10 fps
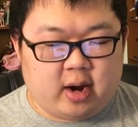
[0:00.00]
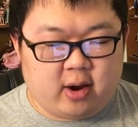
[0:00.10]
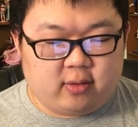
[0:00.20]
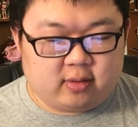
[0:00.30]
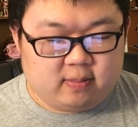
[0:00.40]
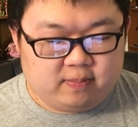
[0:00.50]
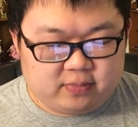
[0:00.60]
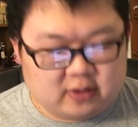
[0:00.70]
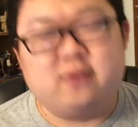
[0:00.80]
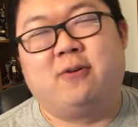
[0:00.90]
route.
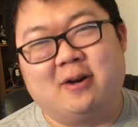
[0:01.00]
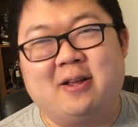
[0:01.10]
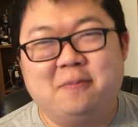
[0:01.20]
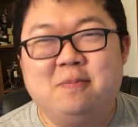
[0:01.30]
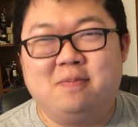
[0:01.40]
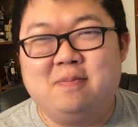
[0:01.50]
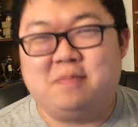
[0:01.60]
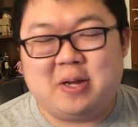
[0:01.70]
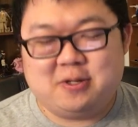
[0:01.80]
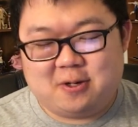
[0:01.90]
That's funny.
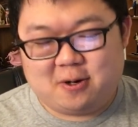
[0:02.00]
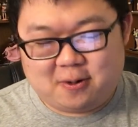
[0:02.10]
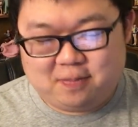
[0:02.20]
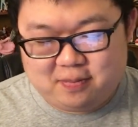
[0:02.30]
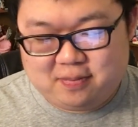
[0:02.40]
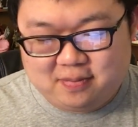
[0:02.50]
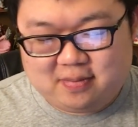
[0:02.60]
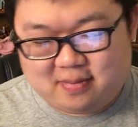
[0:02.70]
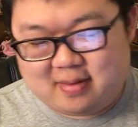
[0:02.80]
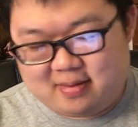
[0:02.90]
B tier.
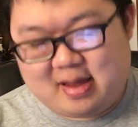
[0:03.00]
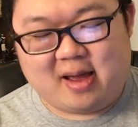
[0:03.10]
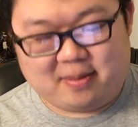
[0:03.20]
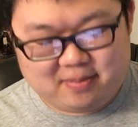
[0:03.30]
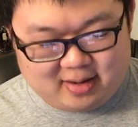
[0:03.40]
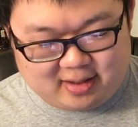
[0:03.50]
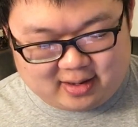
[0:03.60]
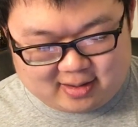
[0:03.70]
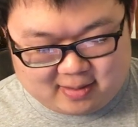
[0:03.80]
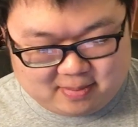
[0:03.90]
Yeah, I
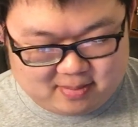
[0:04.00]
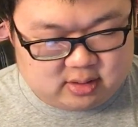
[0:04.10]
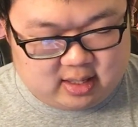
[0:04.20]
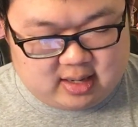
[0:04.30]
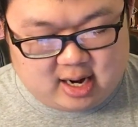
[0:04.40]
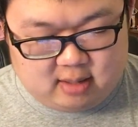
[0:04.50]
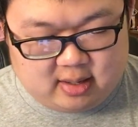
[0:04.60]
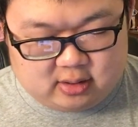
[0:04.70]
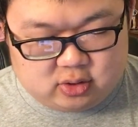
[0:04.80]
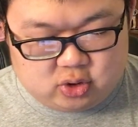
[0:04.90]
like it.
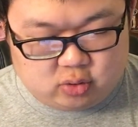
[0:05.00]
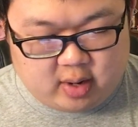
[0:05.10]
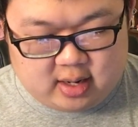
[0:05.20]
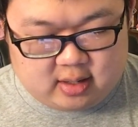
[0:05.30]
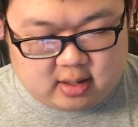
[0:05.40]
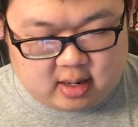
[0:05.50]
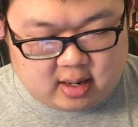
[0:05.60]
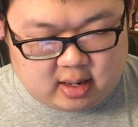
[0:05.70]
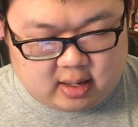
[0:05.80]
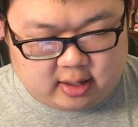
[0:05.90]
Gigantamax
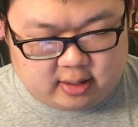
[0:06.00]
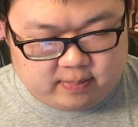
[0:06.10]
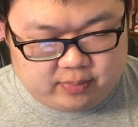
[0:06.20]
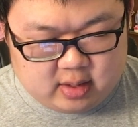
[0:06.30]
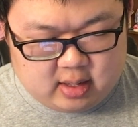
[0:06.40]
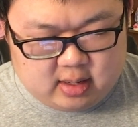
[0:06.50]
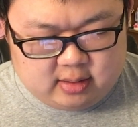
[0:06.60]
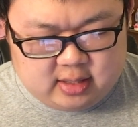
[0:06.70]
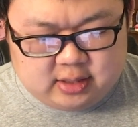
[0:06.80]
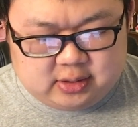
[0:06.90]
Drednaw.
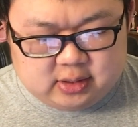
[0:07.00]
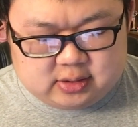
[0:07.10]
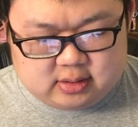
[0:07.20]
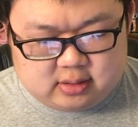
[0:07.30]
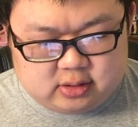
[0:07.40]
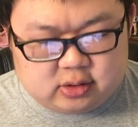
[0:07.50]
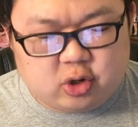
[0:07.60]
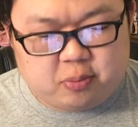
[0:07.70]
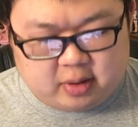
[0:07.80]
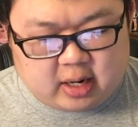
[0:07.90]
This is
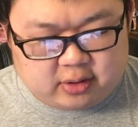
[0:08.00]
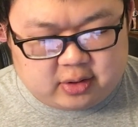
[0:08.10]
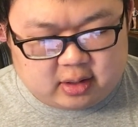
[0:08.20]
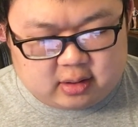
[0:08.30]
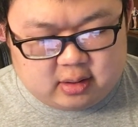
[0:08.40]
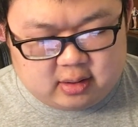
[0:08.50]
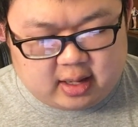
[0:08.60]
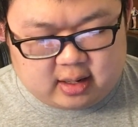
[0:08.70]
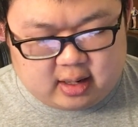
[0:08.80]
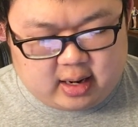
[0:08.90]
stupid, I think.
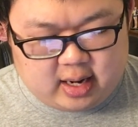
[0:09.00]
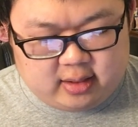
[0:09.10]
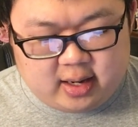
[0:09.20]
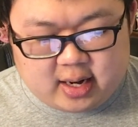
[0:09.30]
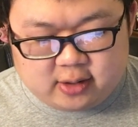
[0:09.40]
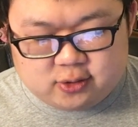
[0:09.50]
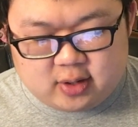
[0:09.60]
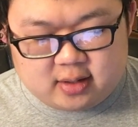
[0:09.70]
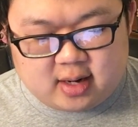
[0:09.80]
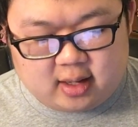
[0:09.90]
Like, I like how
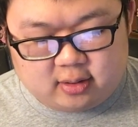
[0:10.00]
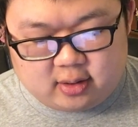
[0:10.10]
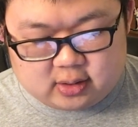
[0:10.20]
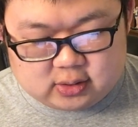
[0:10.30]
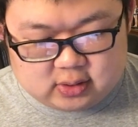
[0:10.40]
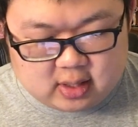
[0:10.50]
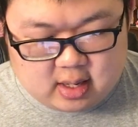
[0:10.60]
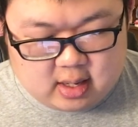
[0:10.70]
Drednaw looks.